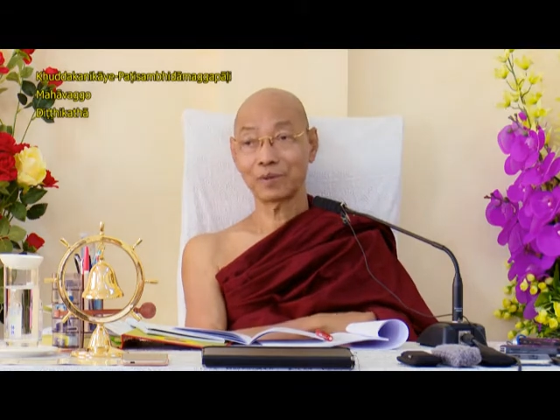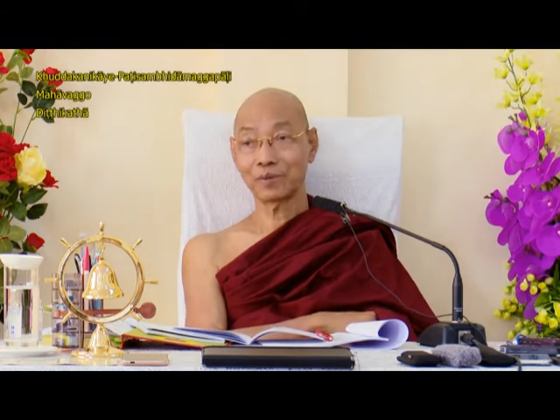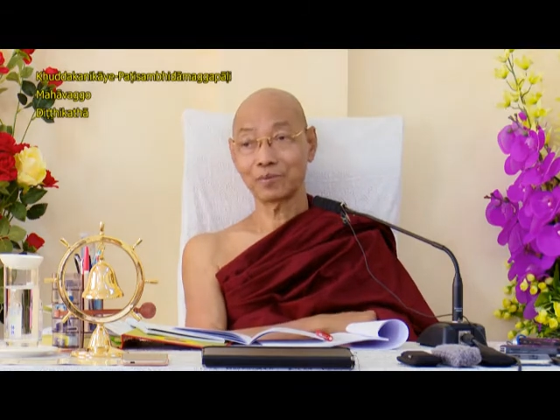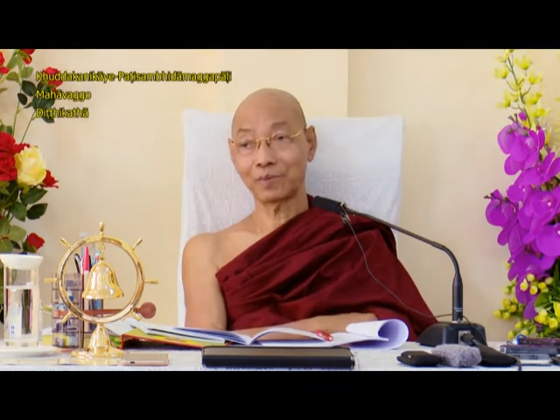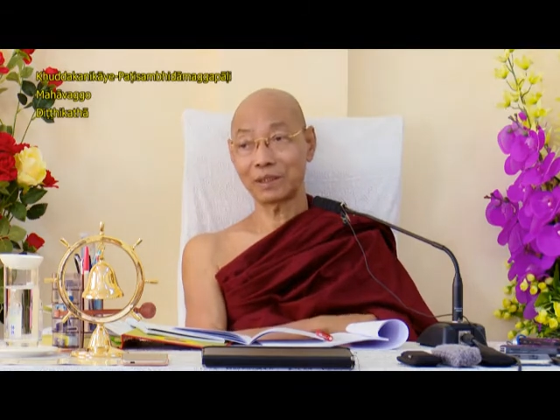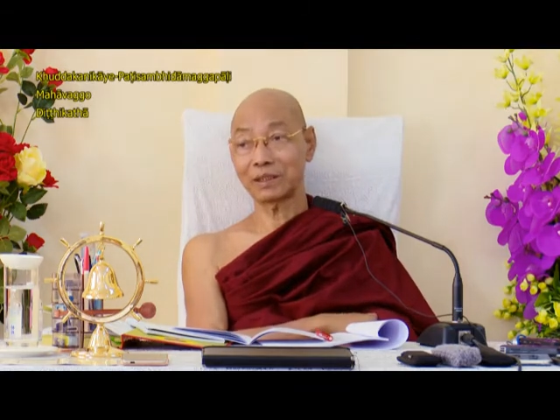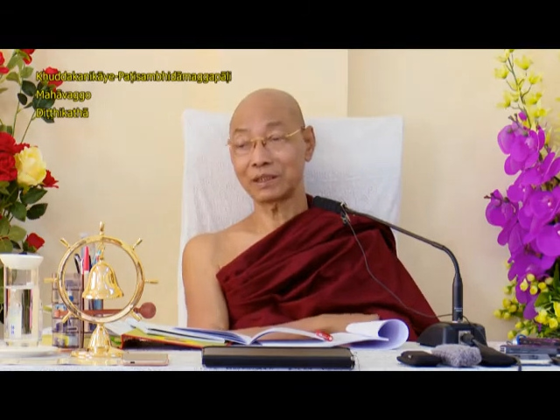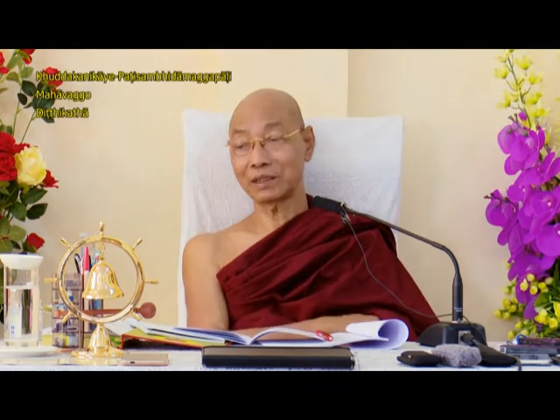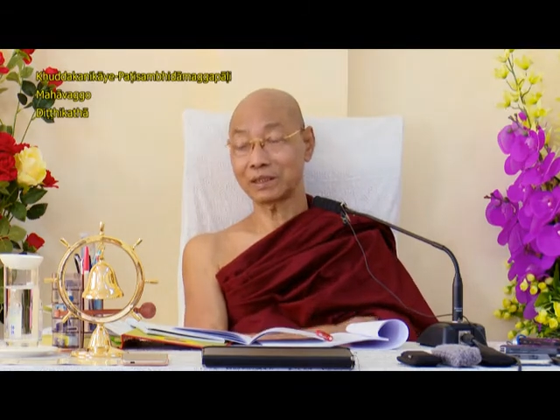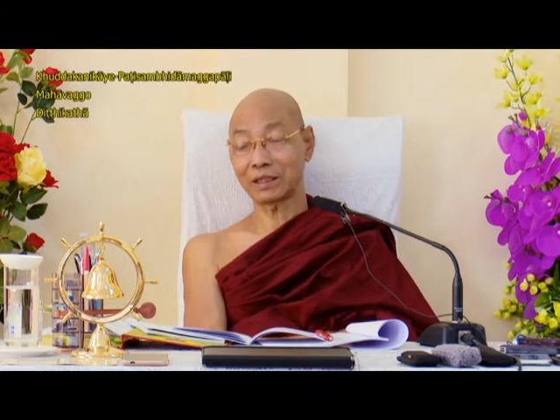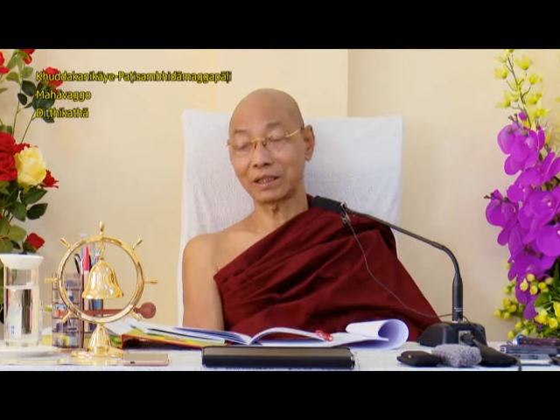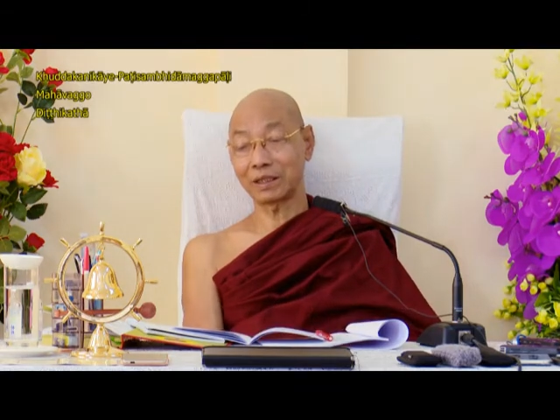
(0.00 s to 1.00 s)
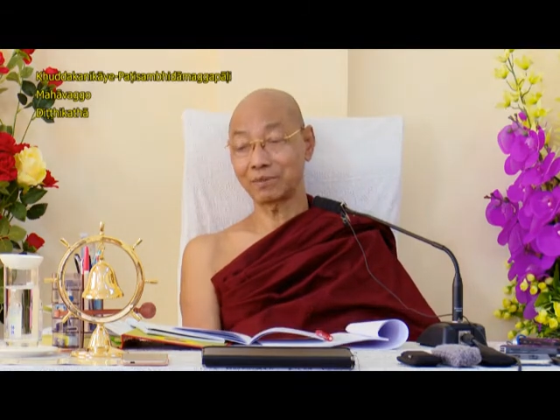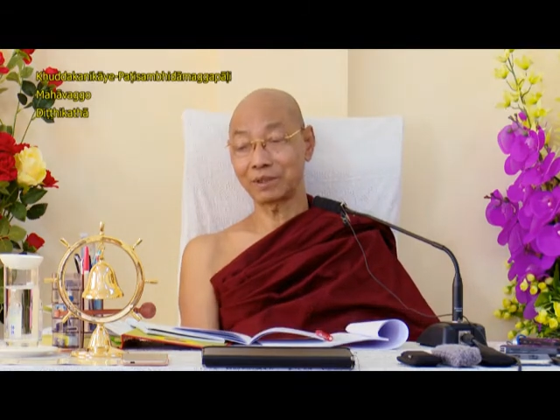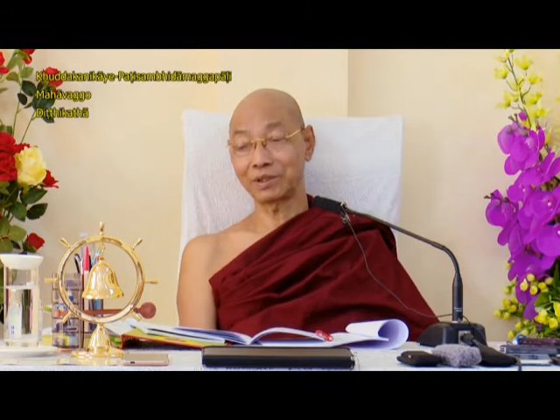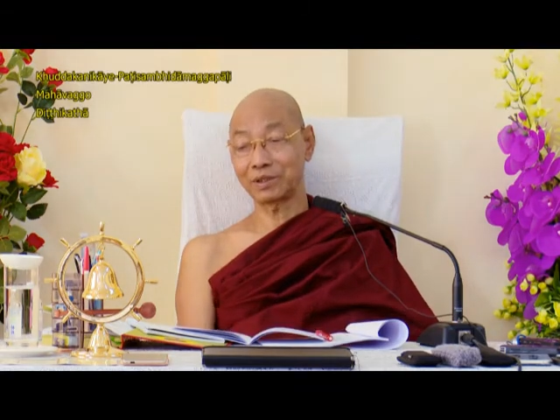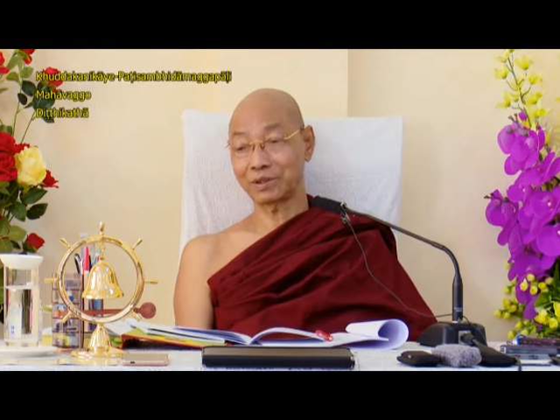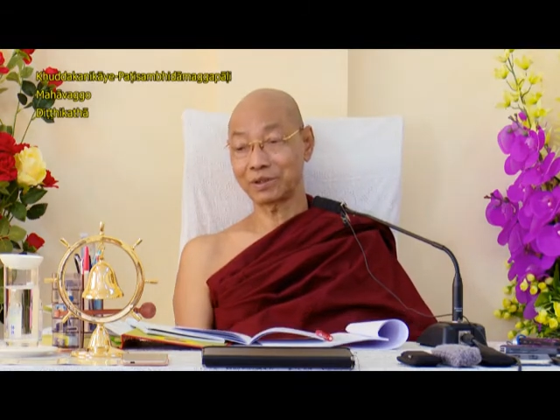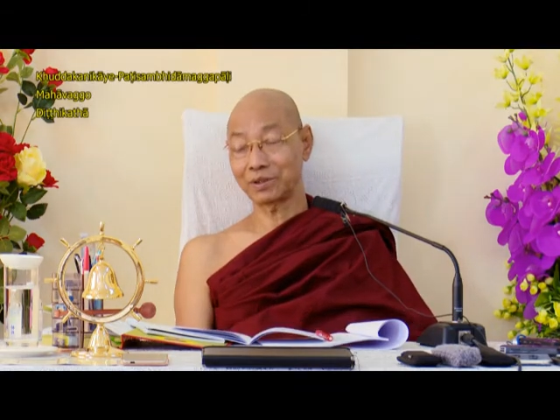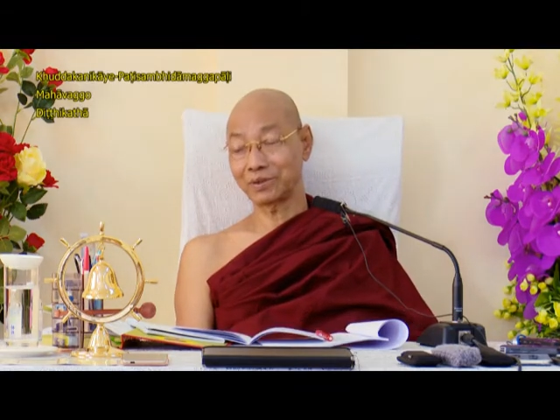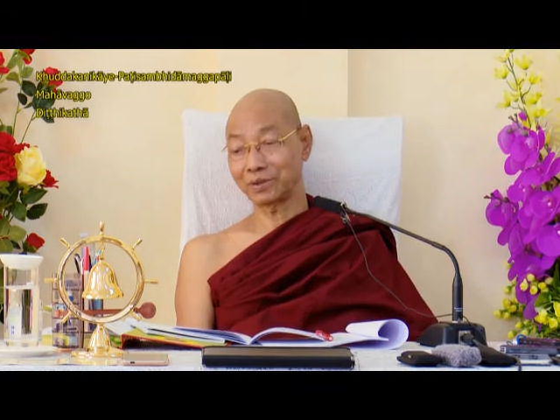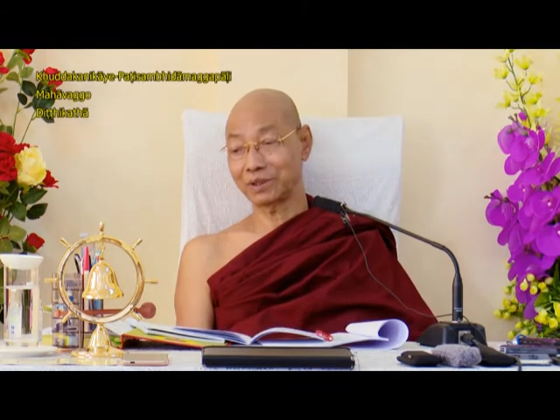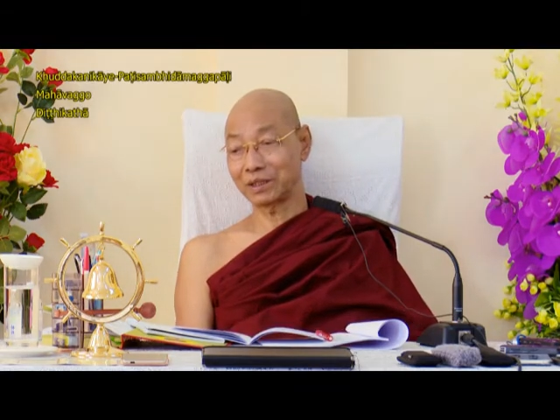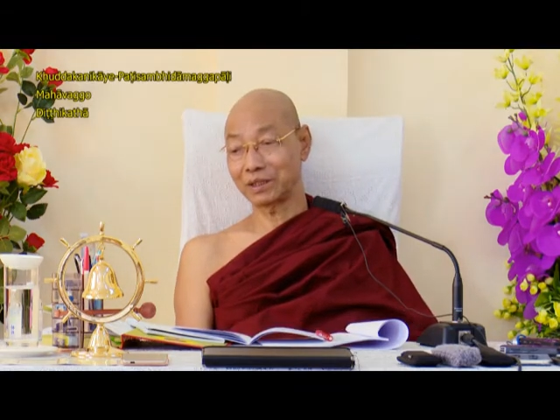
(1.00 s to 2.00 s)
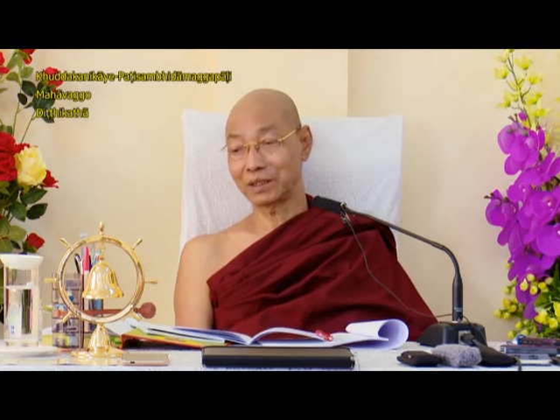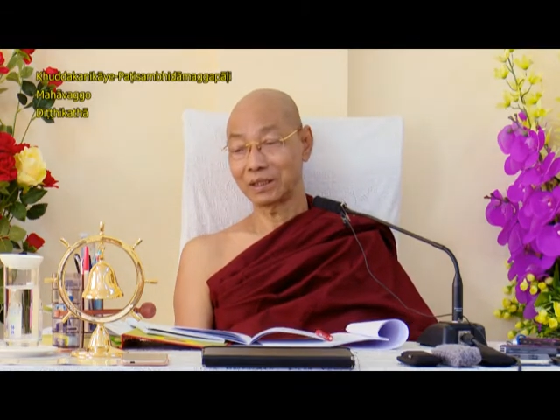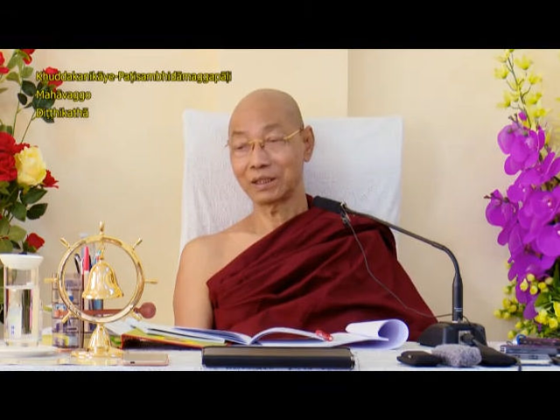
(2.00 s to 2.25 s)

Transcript: Upanisara means, you see,